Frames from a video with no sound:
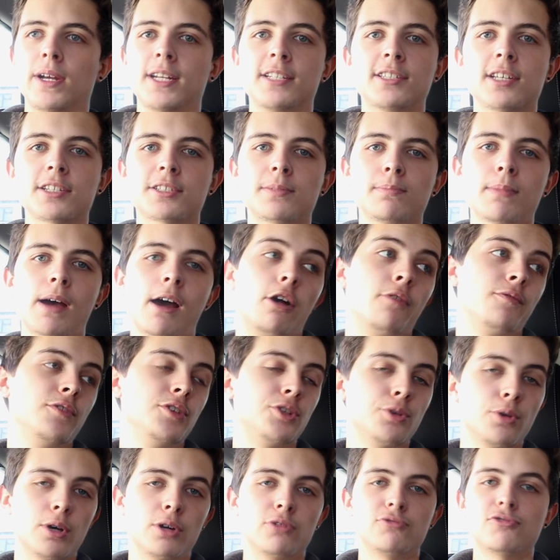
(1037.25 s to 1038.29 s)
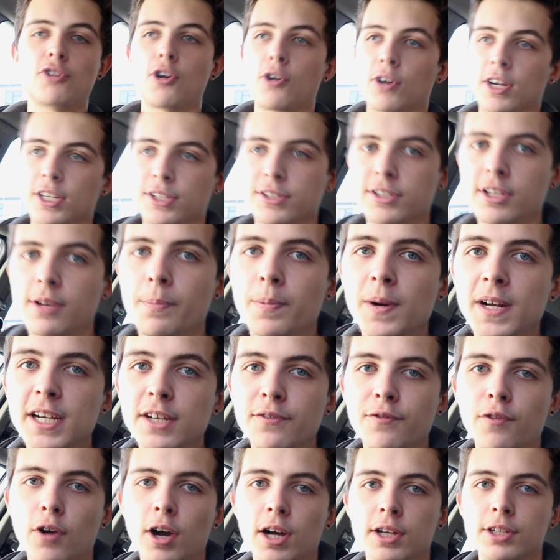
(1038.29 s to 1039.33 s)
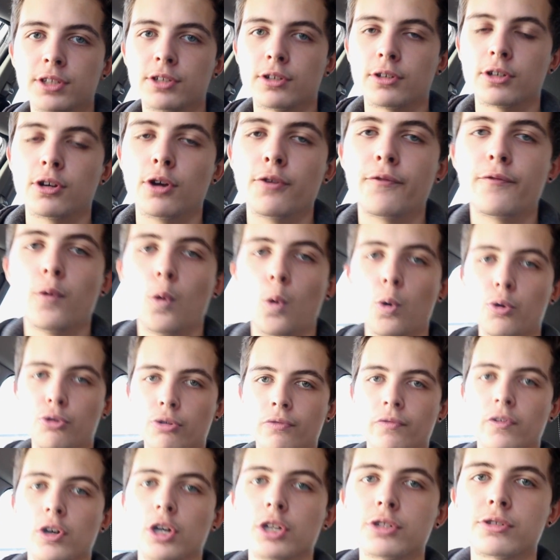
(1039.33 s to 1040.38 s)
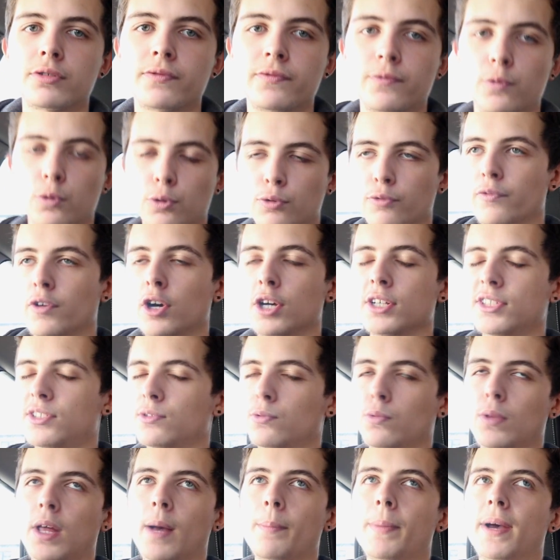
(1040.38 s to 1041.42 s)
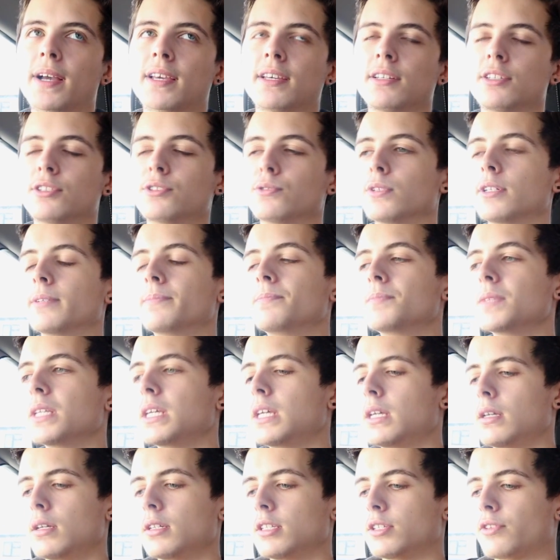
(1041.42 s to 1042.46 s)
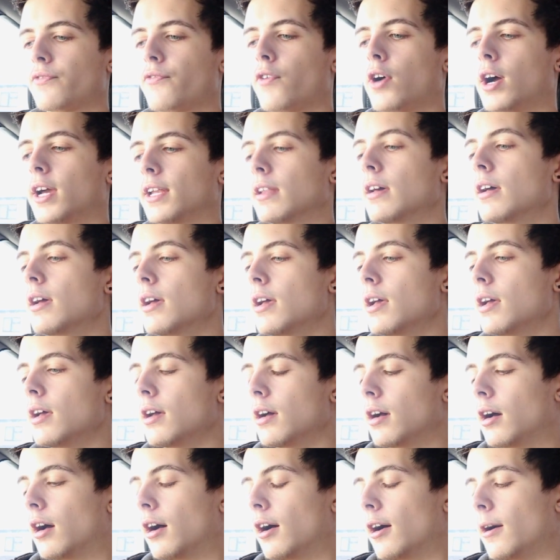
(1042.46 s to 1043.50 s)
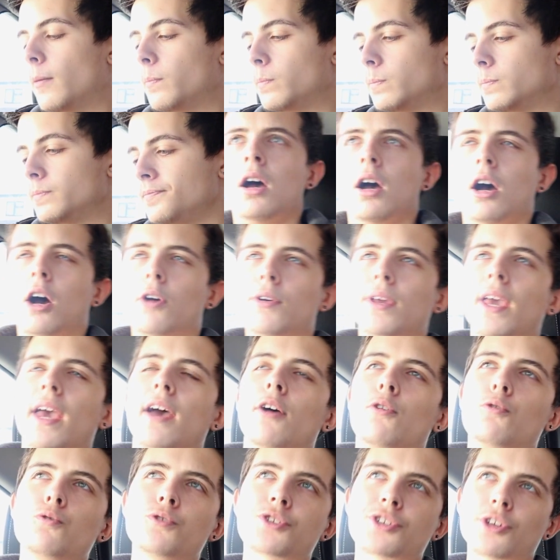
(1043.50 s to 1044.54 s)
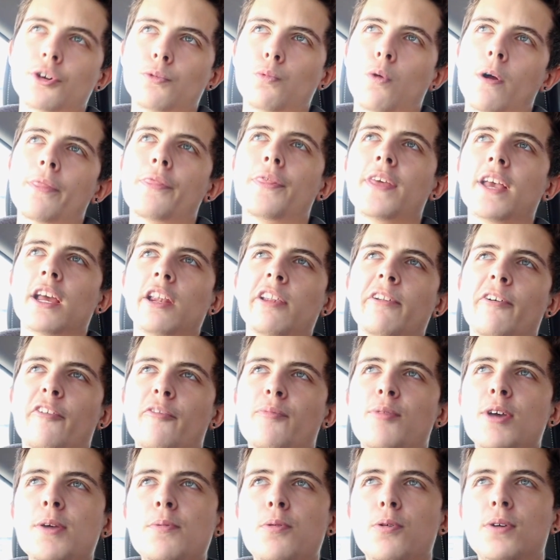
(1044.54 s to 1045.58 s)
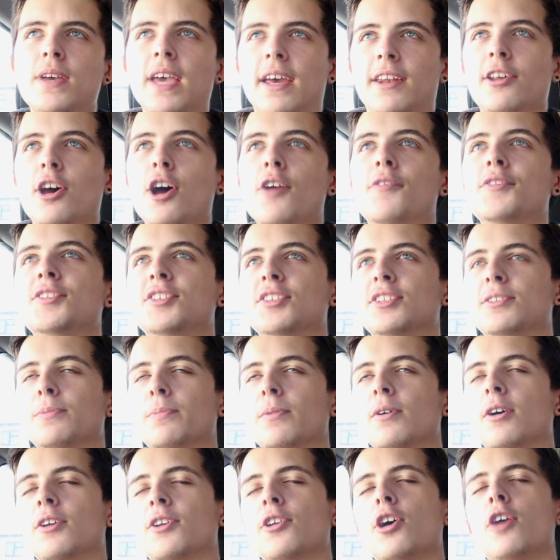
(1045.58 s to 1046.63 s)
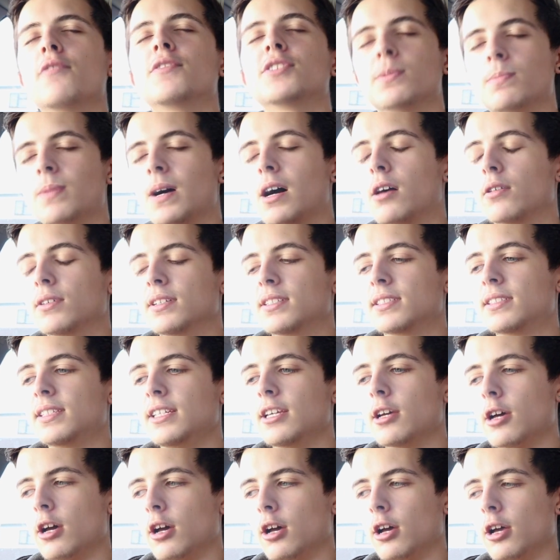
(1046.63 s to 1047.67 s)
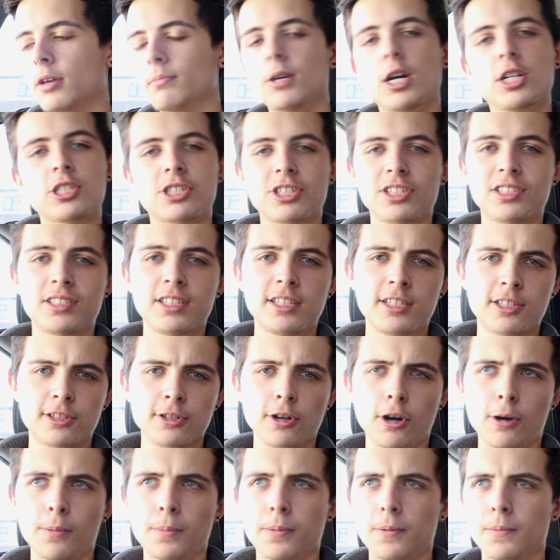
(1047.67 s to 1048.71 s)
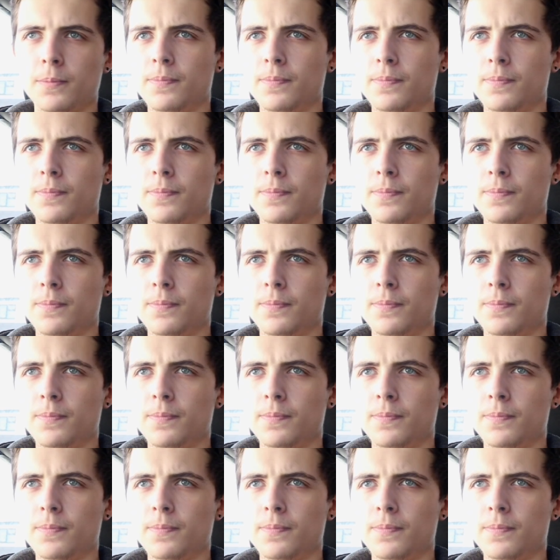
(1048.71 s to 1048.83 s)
And it doesn't matter if you do it wrong, it's completely fine to go forward, reverse, and all that back into it. It's fine. Oh yeah, also one thing a lot of people get nervous about is the emergency stop.